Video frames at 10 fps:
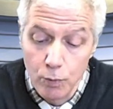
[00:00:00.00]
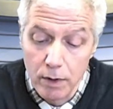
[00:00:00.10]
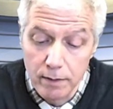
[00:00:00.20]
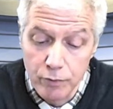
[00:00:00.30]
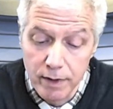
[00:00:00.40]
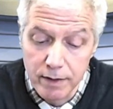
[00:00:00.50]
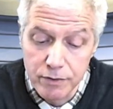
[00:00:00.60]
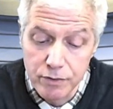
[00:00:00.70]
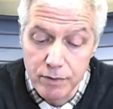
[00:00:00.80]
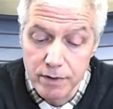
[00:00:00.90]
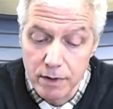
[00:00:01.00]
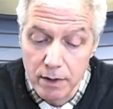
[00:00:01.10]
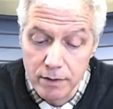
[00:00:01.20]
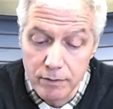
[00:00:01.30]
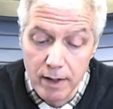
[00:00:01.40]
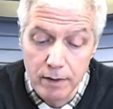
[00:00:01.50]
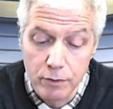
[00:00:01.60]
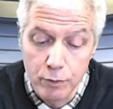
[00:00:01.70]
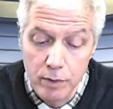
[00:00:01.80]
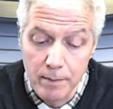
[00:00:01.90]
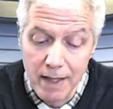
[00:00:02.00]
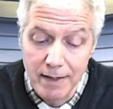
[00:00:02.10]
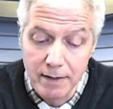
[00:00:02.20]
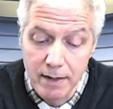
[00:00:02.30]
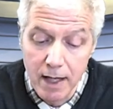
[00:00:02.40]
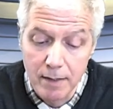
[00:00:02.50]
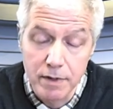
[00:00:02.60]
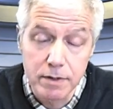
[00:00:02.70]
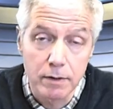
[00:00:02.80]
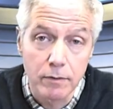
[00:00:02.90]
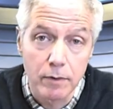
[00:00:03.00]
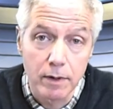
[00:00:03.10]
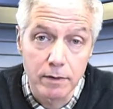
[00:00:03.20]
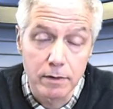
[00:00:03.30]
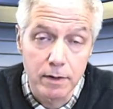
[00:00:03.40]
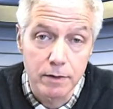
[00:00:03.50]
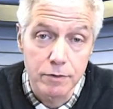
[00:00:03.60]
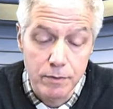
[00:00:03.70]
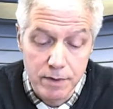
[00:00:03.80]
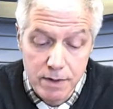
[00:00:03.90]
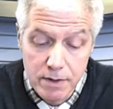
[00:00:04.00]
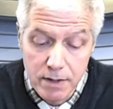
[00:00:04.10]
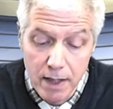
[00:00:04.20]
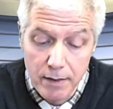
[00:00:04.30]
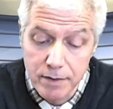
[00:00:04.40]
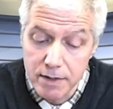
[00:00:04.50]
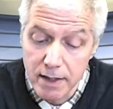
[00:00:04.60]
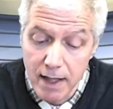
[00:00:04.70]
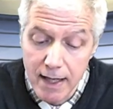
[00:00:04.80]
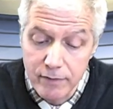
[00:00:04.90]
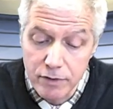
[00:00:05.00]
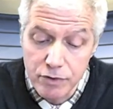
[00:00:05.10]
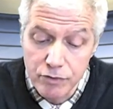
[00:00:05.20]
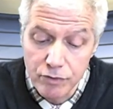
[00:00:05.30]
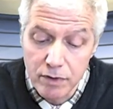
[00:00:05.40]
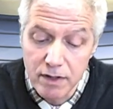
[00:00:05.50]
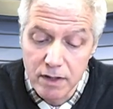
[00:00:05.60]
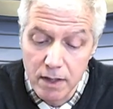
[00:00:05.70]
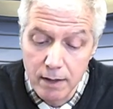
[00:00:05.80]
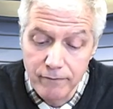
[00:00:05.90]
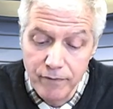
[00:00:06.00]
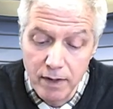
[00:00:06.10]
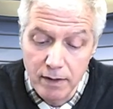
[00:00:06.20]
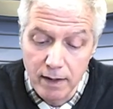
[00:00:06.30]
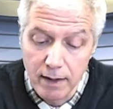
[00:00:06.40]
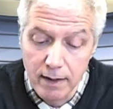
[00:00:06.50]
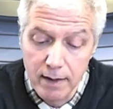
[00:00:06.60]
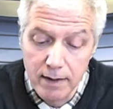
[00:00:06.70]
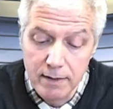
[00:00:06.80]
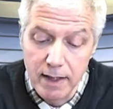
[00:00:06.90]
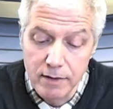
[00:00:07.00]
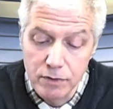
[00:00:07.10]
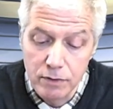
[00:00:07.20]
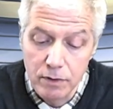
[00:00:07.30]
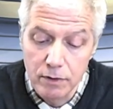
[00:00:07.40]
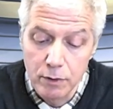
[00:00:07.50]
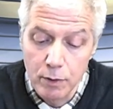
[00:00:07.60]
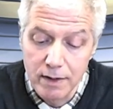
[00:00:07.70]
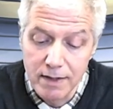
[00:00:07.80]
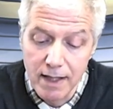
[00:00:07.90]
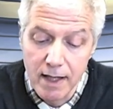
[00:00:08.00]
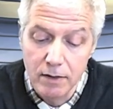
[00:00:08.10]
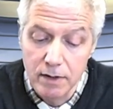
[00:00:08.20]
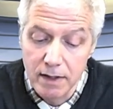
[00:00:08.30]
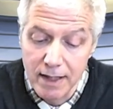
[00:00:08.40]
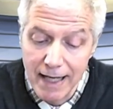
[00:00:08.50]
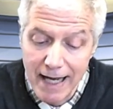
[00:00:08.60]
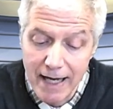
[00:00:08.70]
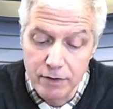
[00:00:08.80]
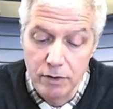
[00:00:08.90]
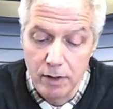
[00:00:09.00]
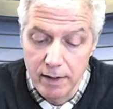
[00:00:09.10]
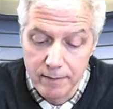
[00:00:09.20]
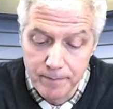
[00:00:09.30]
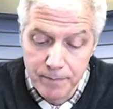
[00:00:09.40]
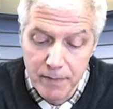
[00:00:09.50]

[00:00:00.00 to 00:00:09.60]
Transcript: One reinsurance underwriter who remained anonymous, according to the Insurance Insider, said, I have a strong gut feeling that it's all going to hell in a handcart.